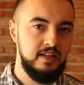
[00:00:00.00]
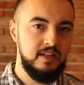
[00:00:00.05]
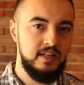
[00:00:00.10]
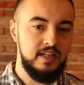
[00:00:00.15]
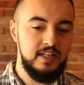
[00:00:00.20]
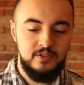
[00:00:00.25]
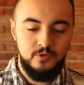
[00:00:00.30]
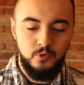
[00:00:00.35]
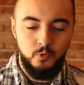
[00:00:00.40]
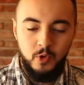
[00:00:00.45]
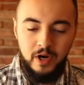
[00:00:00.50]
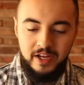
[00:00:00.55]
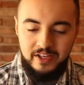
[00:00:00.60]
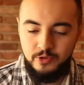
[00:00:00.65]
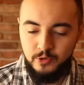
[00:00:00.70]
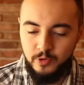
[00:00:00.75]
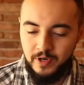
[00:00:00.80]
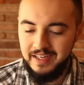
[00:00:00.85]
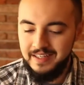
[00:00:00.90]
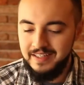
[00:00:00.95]
his
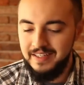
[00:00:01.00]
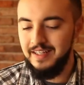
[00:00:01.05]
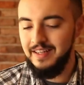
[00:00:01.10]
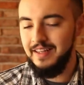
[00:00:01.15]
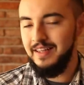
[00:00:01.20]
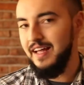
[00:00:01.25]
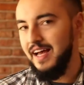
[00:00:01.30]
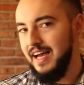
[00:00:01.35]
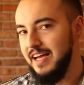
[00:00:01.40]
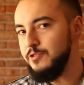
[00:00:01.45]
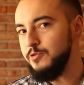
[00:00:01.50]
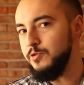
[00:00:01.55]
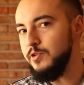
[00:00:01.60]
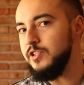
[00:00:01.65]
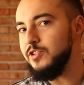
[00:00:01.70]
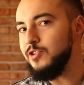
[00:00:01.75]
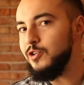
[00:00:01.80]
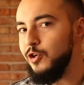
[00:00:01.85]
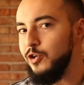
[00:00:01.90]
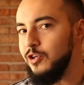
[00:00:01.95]
resurrecting
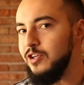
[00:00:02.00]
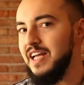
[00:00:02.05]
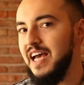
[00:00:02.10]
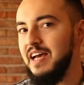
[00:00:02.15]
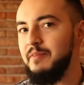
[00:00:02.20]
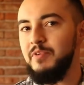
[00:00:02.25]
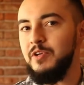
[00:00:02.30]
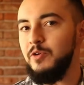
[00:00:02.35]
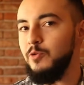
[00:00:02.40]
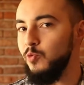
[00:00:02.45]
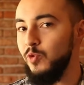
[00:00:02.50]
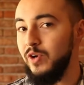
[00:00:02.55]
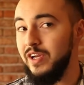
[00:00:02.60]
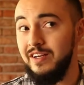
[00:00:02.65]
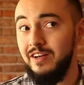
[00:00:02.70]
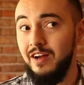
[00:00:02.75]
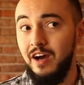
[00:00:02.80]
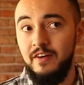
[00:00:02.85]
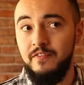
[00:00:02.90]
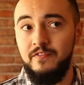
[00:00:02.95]
Lazarus couldn't have been
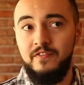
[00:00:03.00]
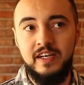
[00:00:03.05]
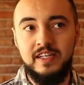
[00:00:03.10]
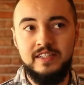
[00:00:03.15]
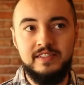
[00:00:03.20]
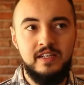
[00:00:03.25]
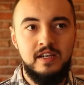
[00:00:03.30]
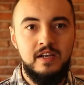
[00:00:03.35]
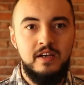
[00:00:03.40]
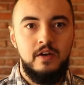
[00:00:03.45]
written off as,